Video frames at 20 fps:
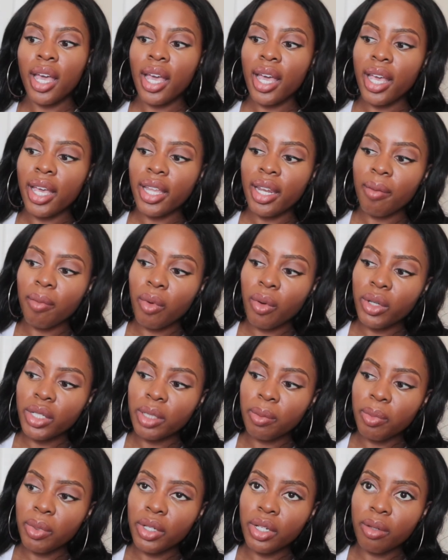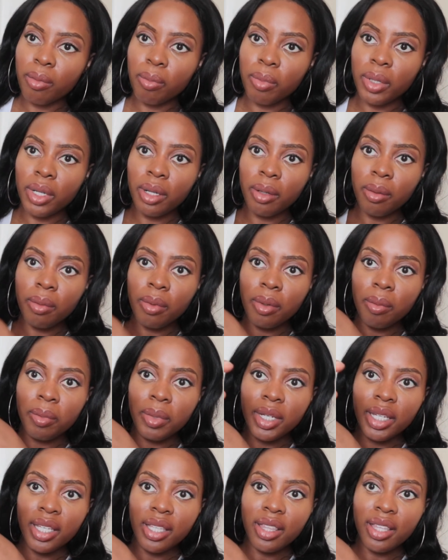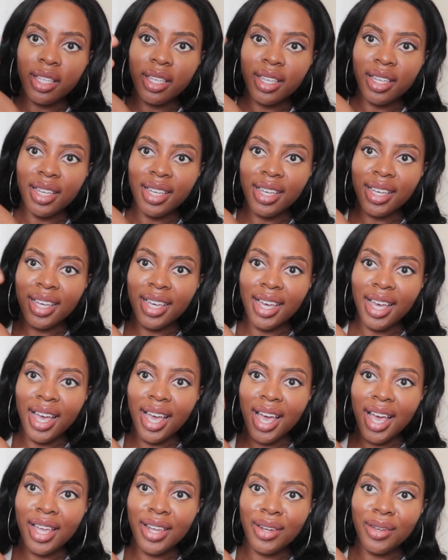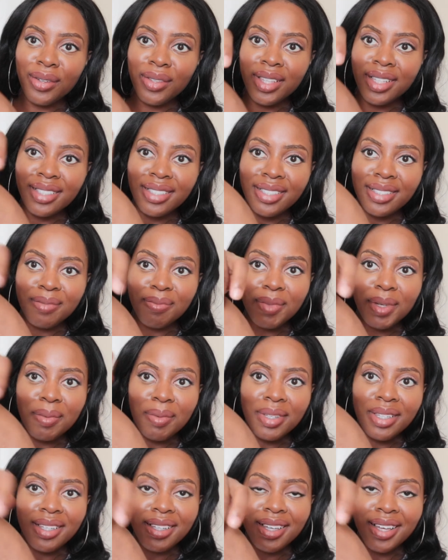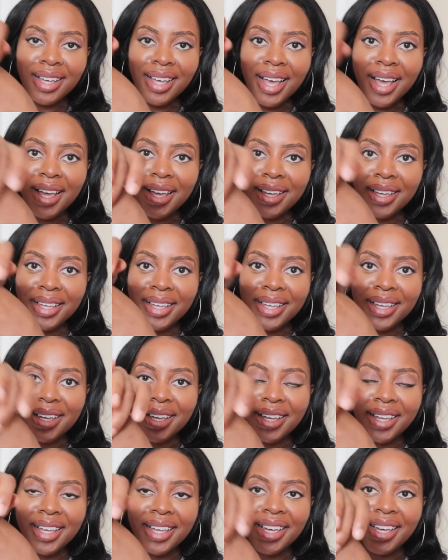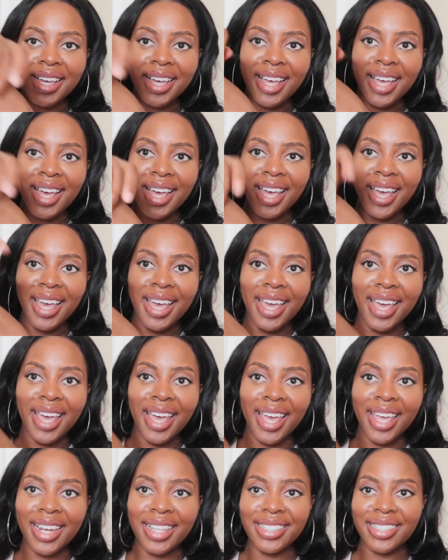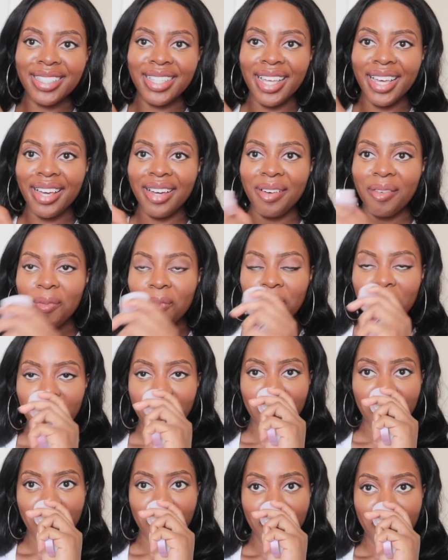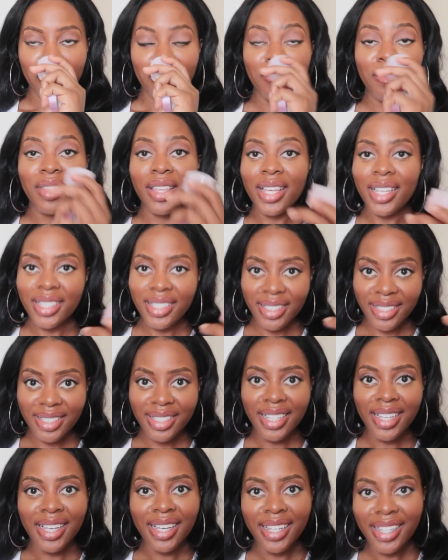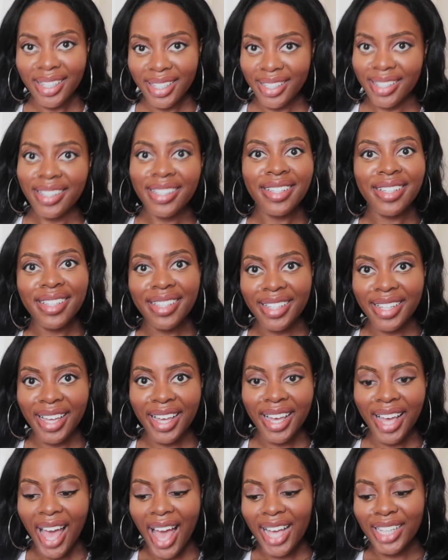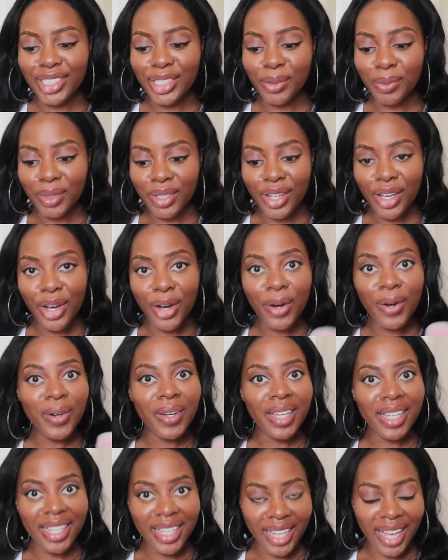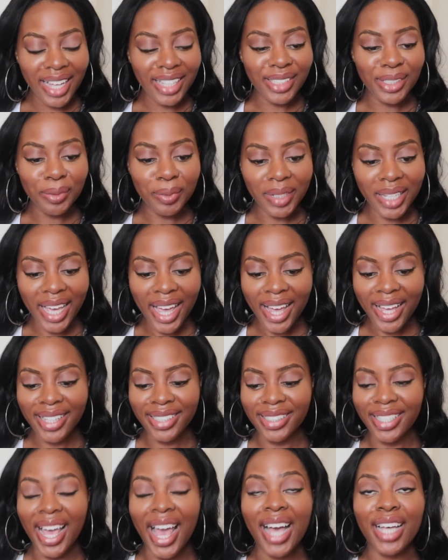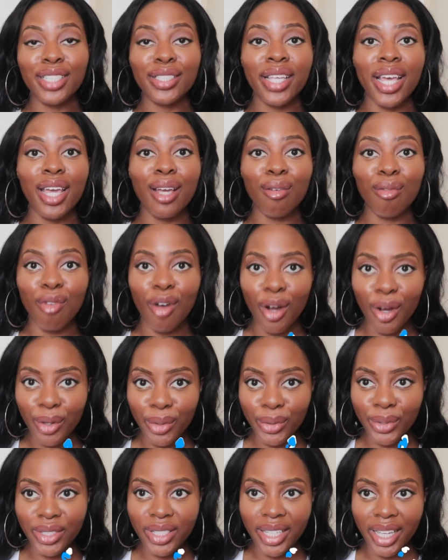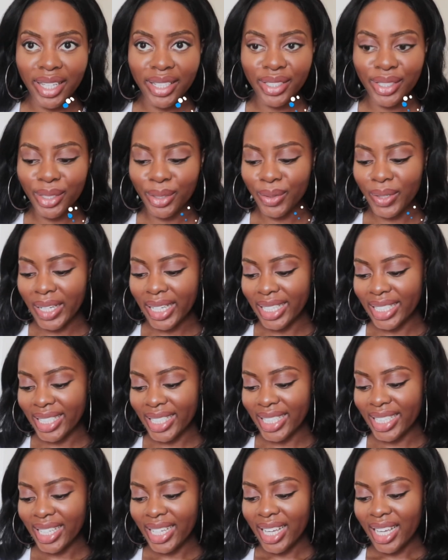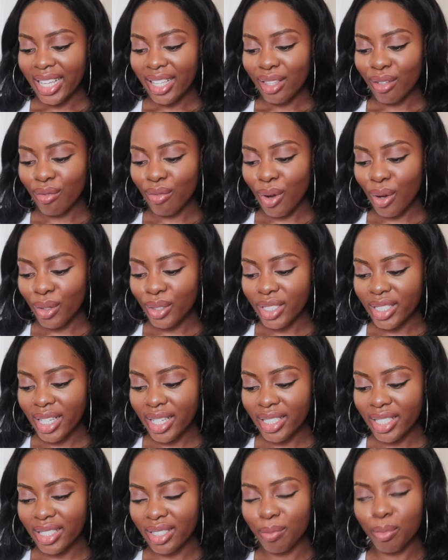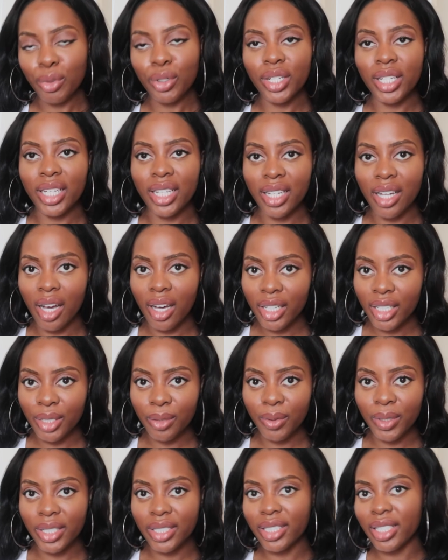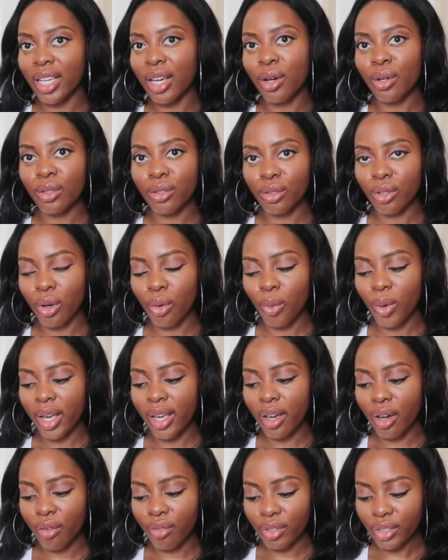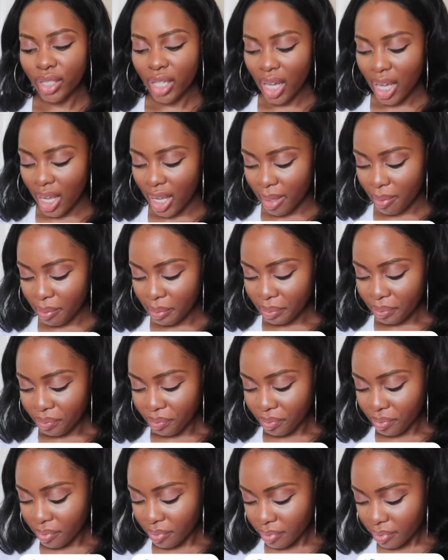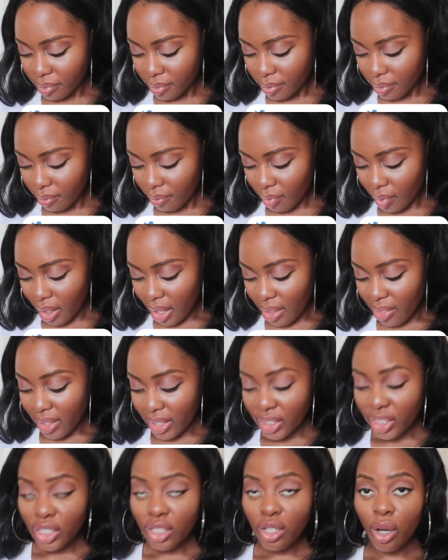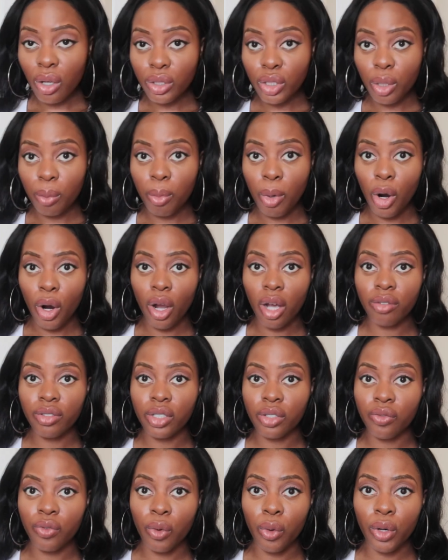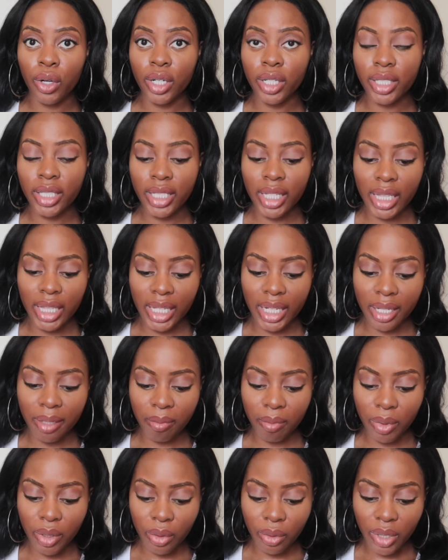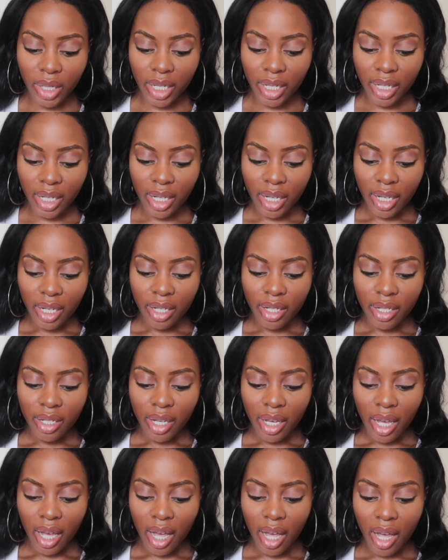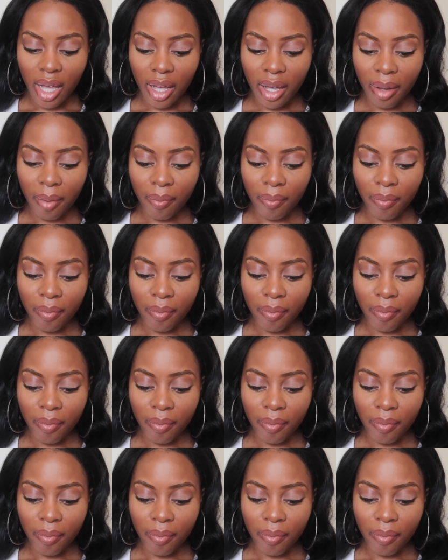and I'm going to put it beneath it. I know this, maybe, and it's there. This, as you would know, as you would guess, has a rose scent to it. The rose scent is pretty innocuous. It goes away over time. This is also part of Sephora's Clean Beauty. So